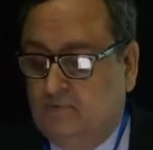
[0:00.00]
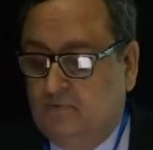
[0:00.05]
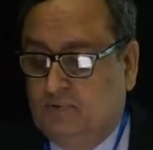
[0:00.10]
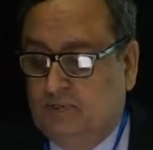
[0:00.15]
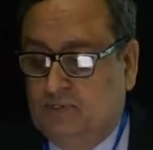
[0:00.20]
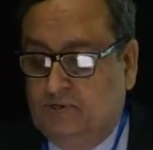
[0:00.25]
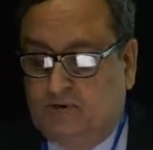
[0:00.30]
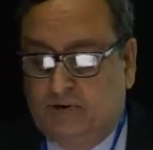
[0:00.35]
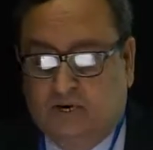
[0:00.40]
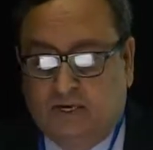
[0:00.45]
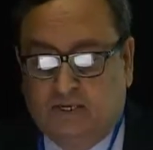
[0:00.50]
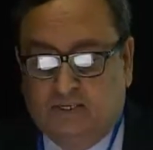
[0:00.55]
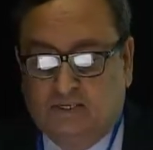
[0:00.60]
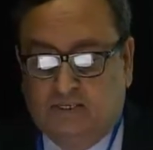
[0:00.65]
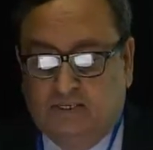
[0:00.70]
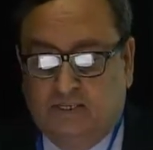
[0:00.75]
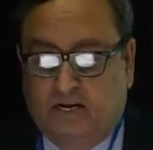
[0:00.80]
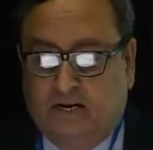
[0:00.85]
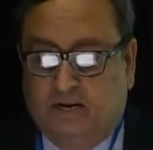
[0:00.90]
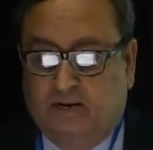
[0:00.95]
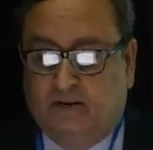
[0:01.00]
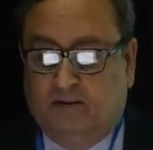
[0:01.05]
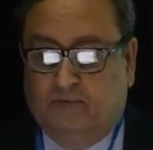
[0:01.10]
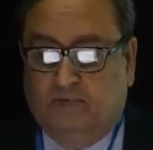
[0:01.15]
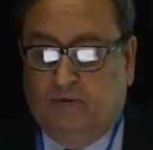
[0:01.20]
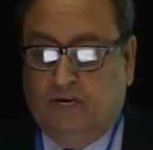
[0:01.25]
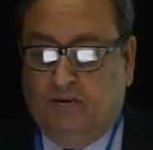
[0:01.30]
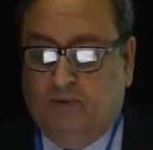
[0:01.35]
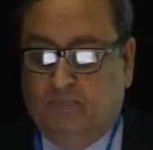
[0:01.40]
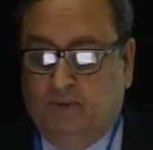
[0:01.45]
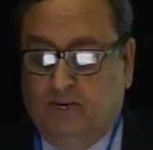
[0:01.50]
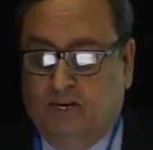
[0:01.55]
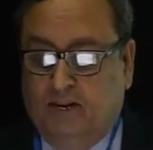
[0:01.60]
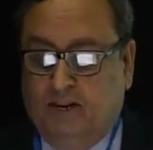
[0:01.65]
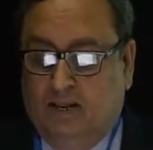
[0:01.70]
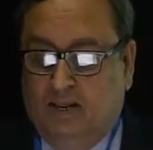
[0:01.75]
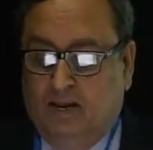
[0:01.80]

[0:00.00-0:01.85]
with drugs that are available